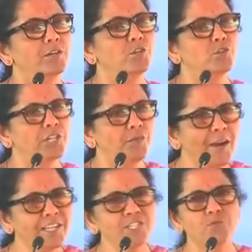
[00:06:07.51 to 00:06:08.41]
to
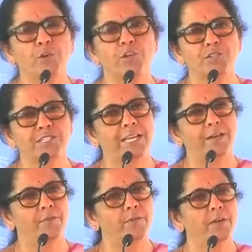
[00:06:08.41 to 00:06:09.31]
devise for
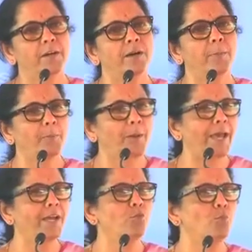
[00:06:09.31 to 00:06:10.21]
yourself a
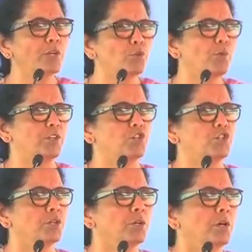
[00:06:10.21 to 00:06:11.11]
plan with
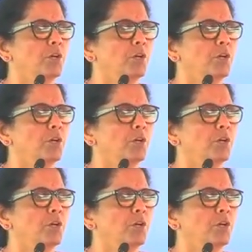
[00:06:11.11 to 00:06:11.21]
which